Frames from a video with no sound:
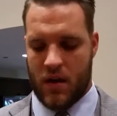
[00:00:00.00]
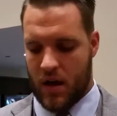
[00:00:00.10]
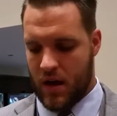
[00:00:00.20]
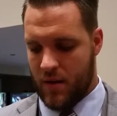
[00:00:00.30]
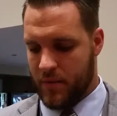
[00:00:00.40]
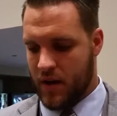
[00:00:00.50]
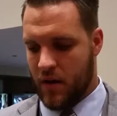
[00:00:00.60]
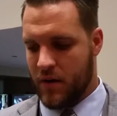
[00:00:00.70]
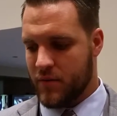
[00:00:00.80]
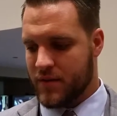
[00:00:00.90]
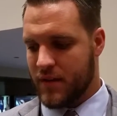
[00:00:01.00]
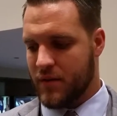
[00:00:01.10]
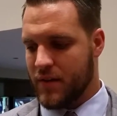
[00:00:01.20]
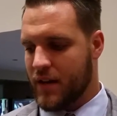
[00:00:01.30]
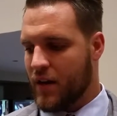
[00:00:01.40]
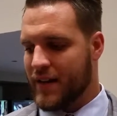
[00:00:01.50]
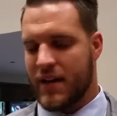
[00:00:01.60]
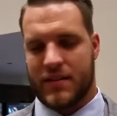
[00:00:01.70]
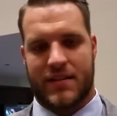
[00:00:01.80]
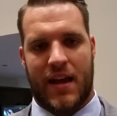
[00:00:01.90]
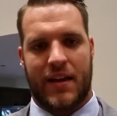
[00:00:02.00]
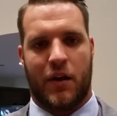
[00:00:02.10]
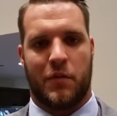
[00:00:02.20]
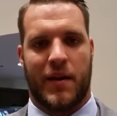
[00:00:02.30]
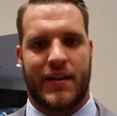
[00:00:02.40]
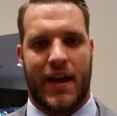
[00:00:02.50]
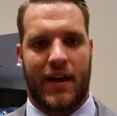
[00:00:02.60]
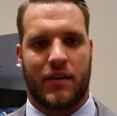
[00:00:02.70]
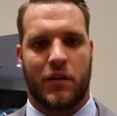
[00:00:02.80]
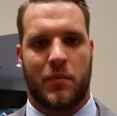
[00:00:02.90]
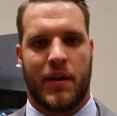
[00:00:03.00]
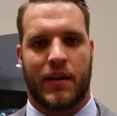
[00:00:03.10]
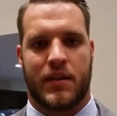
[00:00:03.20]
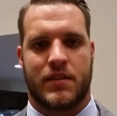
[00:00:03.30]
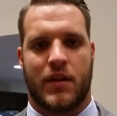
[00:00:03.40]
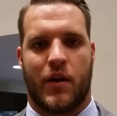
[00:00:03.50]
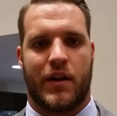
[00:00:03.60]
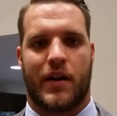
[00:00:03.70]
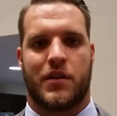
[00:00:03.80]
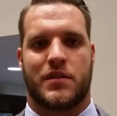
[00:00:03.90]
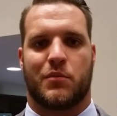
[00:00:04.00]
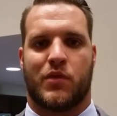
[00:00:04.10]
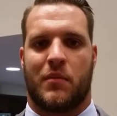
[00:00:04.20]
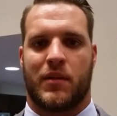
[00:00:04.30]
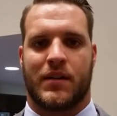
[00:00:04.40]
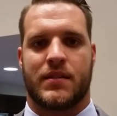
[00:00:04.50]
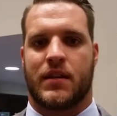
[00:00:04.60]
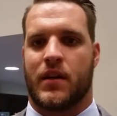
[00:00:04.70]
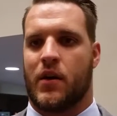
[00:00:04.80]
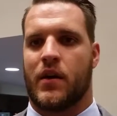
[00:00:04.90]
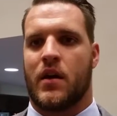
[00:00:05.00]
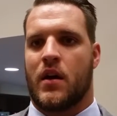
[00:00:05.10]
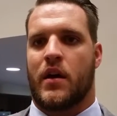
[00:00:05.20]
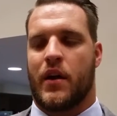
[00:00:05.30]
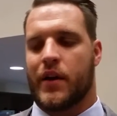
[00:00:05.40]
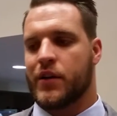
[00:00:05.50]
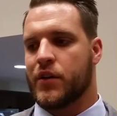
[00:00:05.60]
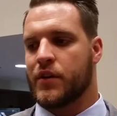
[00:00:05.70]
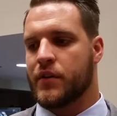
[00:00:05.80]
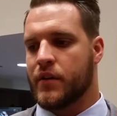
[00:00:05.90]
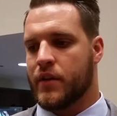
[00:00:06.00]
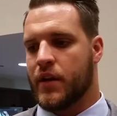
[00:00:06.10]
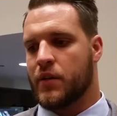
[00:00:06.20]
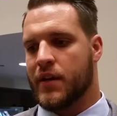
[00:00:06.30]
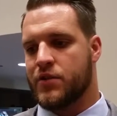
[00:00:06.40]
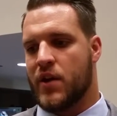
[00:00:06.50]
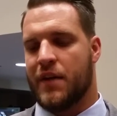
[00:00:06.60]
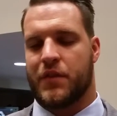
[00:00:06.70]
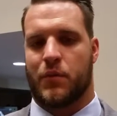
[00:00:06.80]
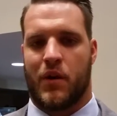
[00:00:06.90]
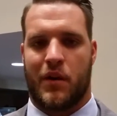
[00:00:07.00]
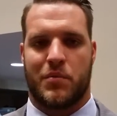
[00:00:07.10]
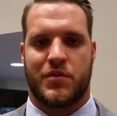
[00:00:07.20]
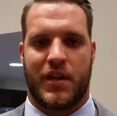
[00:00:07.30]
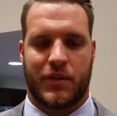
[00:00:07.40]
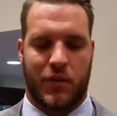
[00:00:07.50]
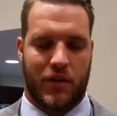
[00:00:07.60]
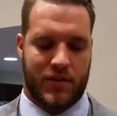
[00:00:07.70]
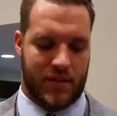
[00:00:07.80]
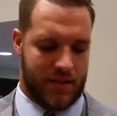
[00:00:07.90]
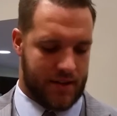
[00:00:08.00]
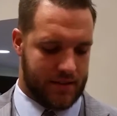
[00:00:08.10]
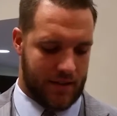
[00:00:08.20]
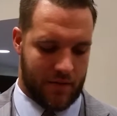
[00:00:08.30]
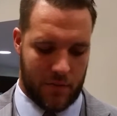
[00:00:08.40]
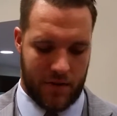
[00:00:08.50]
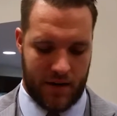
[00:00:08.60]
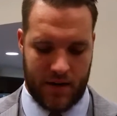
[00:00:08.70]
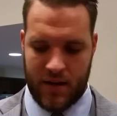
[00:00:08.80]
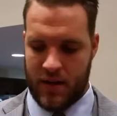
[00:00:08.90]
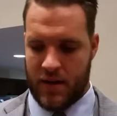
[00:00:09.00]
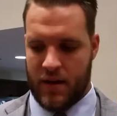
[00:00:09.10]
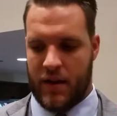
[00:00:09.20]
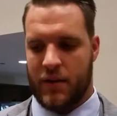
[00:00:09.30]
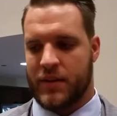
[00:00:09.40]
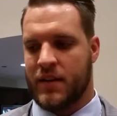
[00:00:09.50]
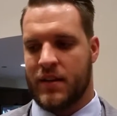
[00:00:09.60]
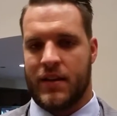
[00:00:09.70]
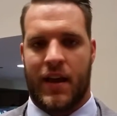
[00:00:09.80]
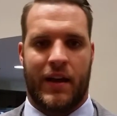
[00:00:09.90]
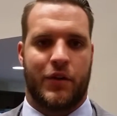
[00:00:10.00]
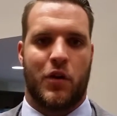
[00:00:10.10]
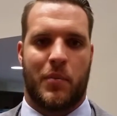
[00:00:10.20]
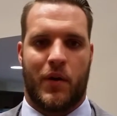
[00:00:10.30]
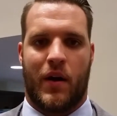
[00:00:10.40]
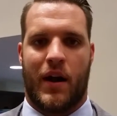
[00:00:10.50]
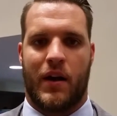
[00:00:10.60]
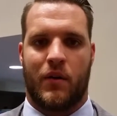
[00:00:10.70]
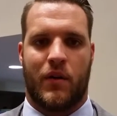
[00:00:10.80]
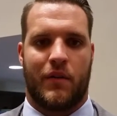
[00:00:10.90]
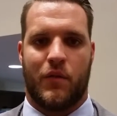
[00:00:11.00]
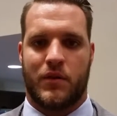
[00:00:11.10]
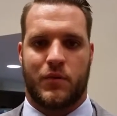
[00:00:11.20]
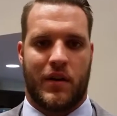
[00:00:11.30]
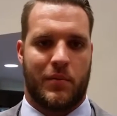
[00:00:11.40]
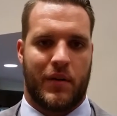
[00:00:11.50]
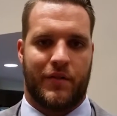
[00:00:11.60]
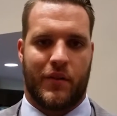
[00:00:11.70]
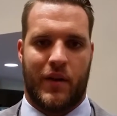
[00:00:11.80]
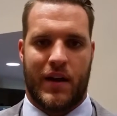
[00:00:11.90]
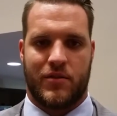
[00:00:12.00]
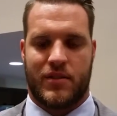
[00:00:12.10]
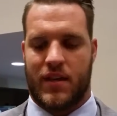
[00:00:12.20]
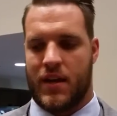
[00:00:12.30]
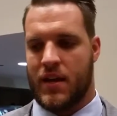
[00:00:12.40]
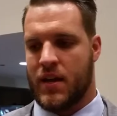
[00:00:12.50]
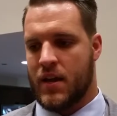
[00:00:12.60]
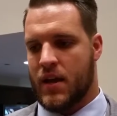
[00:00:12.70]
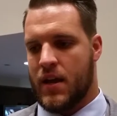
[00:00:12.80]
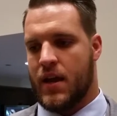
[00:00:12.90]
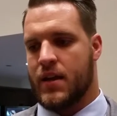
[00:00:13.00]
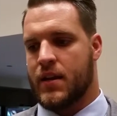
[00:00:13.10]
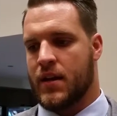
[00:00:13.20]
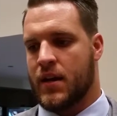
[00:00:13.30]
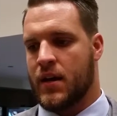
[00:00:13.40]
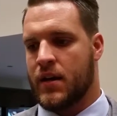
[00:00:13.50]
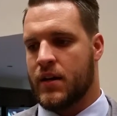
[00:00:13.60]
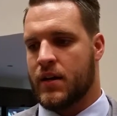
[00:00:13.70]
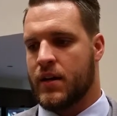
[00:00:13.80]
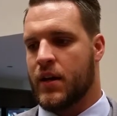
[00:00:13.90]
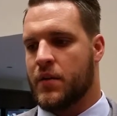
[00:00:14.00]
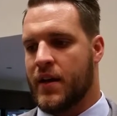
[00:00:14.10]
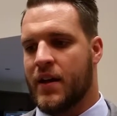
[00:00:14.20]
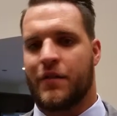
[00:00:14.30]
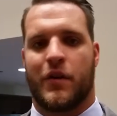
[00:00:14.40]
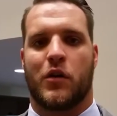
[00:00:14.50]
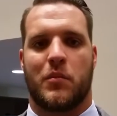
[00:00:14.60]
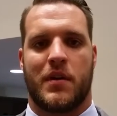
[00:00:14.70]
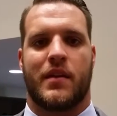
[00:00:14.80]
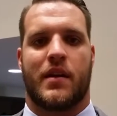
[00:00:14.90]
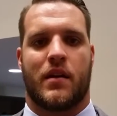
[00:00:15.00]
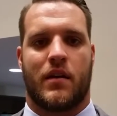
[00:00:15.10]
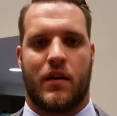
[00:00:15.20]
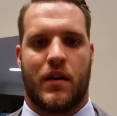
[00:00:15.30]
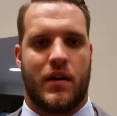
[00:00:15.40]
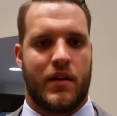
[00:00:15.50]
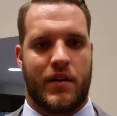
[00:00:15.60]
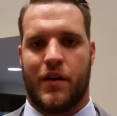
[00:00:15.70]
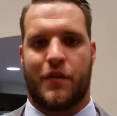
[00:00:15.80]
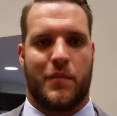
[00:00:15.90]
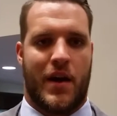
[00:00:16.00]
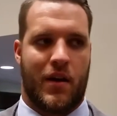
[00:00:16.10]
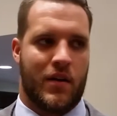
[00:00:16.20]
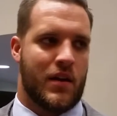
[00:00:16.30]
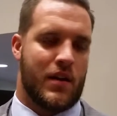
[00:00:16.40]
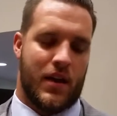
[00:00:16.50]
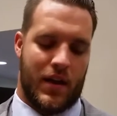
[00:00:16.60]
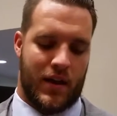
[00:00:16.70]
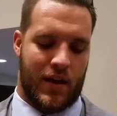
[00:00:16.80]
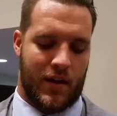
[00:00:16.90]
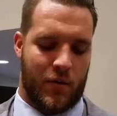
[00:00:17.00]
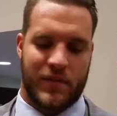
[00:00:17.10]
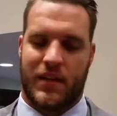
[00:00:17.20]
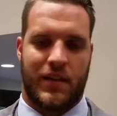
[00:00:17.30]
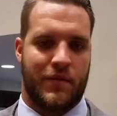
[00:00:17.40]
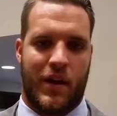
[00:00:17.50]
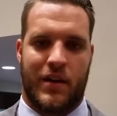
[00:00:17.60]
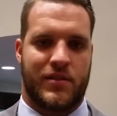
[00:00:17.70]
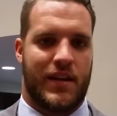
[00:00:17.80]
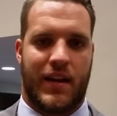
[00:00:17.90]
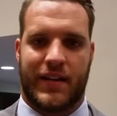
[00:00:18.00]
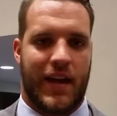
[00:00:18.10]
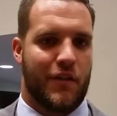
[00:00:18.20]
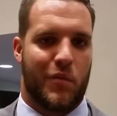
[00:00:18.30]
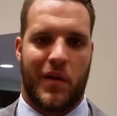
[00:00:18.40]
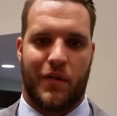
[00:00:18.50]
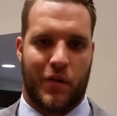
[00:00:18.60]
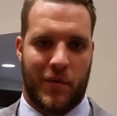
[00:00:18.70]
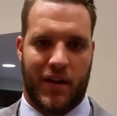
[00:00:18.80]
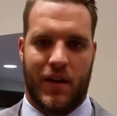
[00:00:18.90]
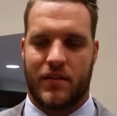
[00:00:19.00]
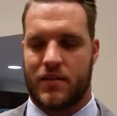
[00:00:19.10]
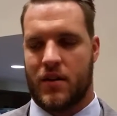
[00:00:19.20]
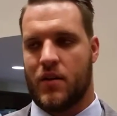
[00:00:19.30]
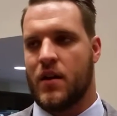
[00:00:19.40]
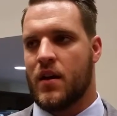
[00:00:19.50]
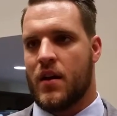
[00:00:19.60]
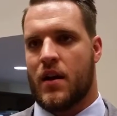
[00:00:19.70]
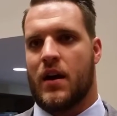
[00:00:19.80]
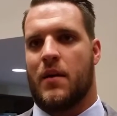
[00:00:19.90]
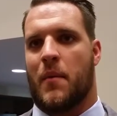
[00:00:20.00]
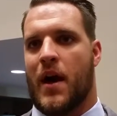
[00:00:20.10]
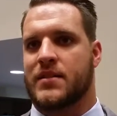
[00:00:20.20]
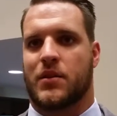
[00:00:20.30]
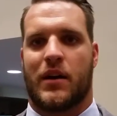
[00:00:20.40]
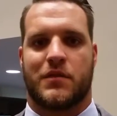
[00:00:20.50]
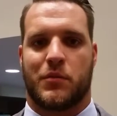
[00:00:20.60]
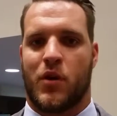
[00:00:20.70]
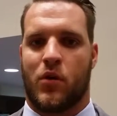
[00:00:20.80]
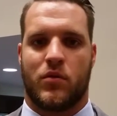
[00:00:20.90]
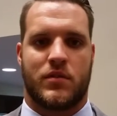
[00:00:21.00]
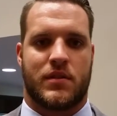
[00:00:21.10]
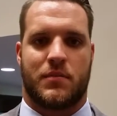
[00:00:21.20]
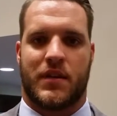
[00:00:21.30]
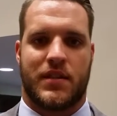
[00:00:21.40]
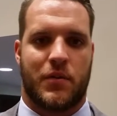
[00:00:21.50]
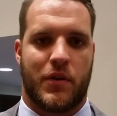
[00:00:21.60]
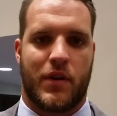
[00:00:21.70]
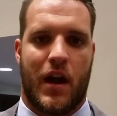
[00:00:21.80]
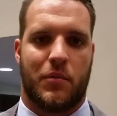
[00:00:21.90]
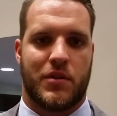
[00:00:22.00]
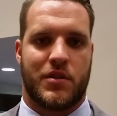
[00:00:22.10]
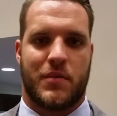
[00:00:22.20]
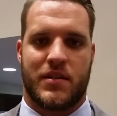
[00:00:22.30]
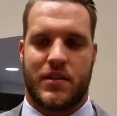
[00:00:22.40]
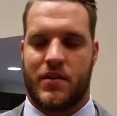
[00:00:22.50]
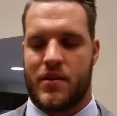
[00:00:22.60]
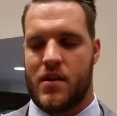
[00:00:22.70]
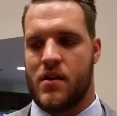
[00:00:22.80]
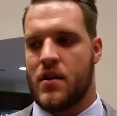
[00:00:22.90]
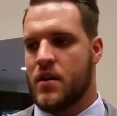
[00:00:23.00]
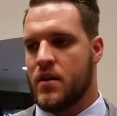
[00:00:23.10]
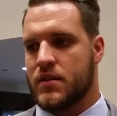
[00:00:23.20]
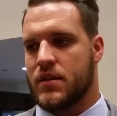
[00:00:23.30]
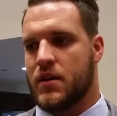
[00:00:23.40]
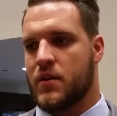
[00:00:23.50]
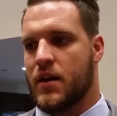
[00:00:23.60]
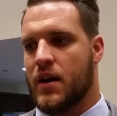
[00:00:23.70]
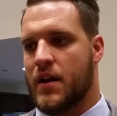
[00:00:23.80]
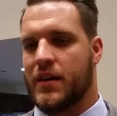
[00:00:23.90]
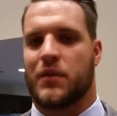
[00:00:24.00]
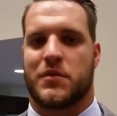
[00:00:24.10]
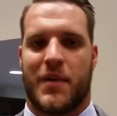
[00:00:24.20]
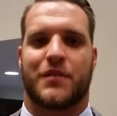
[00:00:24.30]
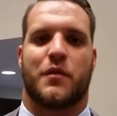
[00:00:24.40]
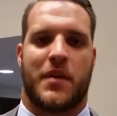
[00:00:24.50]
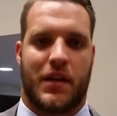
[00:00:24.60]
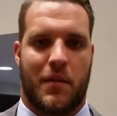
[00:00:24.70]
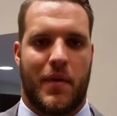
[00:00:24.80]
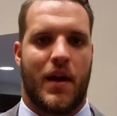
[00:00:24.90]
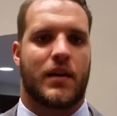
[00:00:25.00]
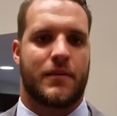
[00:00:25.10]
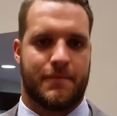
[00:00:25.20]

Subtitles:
I kind of sat down with my dad a little bit because, I'd heard some rumblings that, I could, get drafted well, I'd project well to the next level. But, at the end of the day, I grew up in Ohio. I've always wanted to play for Ohio State. And, the NFL will be there a year from now. And once I leave Ohio State, I can't ever play for them again. So I still have some goals, some things I want to accomplish in my senior year. So I think it was best for me to come back.